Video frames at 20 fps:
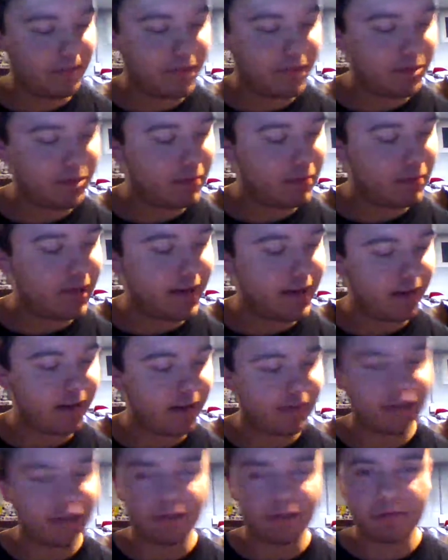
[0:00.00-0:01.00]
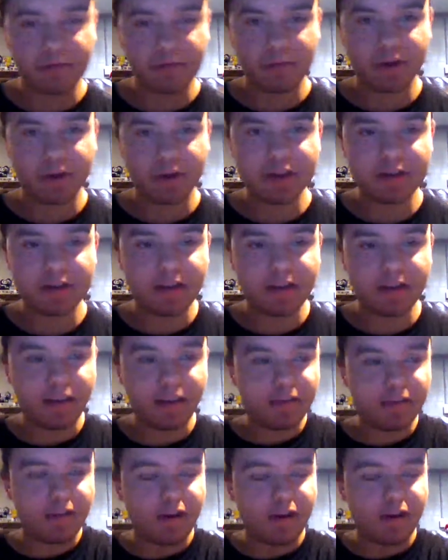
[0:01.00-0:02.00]
But yeah, thanks for watching
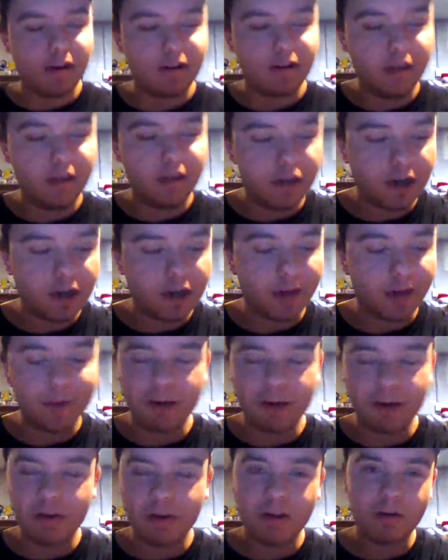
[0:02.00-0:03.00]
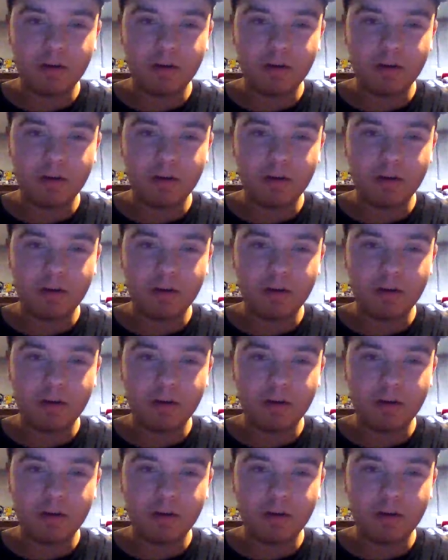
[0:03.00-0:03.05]
this shopping haul.